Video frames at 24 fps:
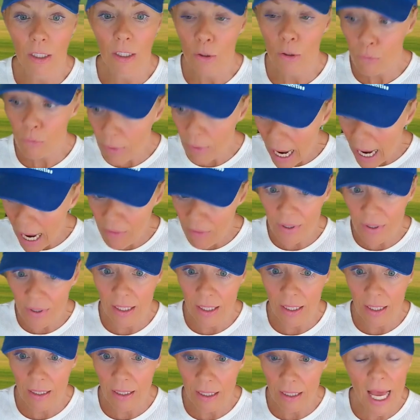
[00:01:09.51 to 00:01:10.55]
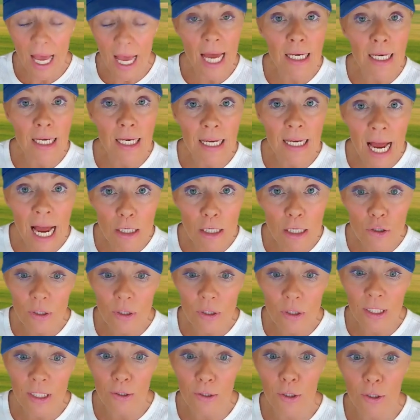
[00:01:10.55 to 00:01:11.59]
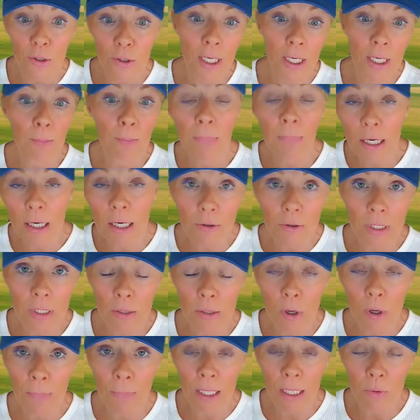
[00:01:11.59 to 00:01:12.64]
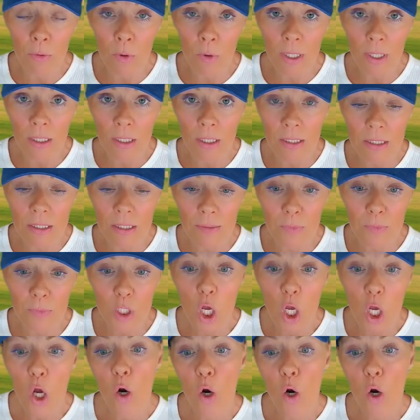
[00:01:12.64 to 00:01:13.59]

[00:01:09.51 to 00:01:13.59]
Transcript: gravity, and naturally occurring microorganisms